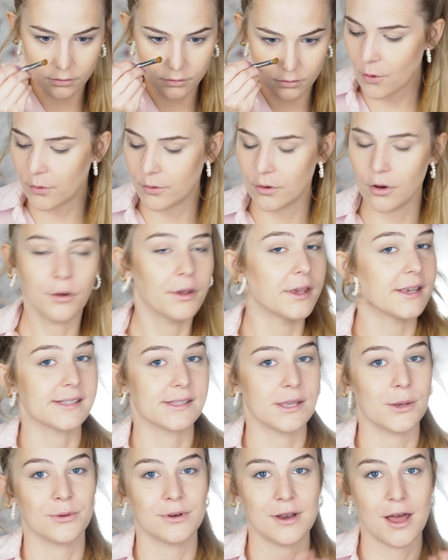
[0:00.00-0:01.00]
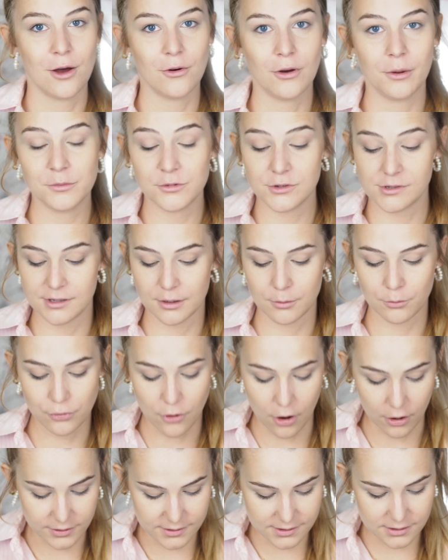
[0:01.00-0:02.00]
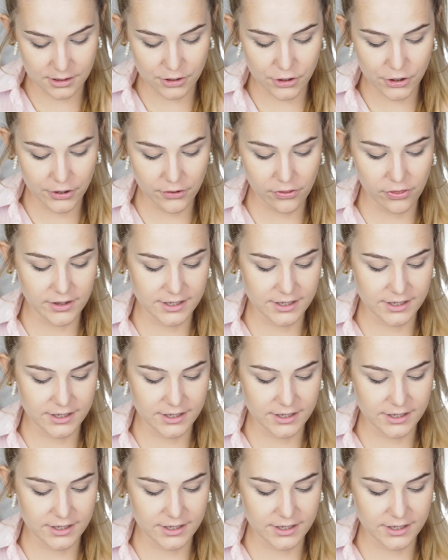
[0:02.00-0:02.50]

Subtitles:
Oh, okay, so now I'm using bronzer.